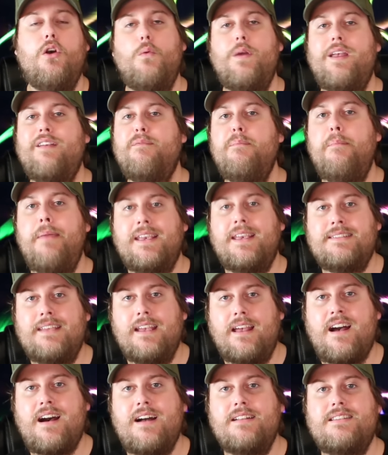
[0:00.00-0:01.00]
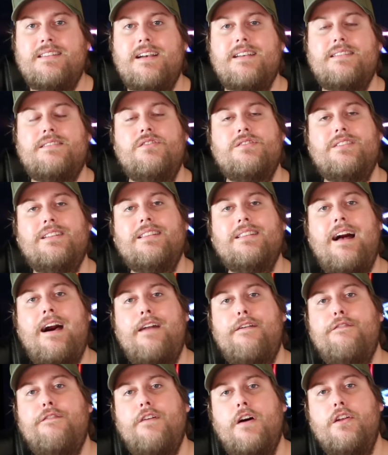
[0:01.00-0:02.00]
We have mixing contests. There's a
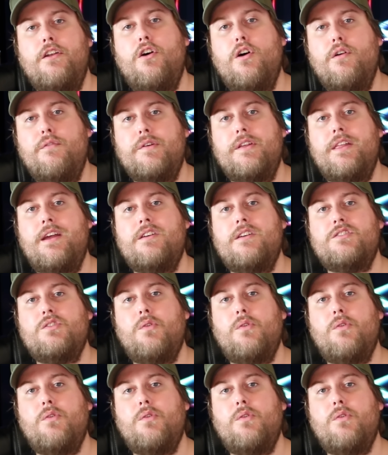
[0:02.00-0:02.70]
lot of fun over there.